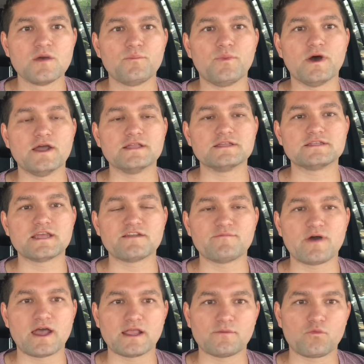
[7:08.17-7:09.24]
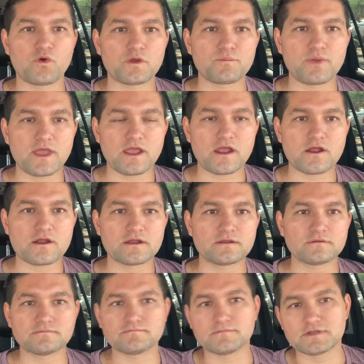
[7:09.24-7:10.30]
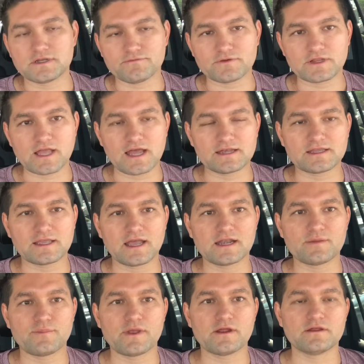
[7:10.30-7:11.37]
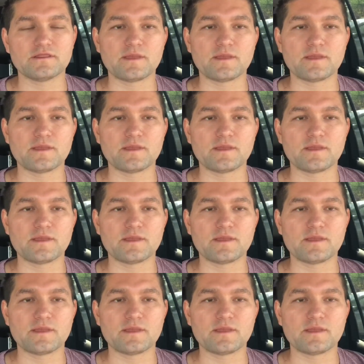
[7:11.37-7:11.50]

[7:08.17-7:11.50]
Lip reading: But instead of buying him one pair and different kind of pair,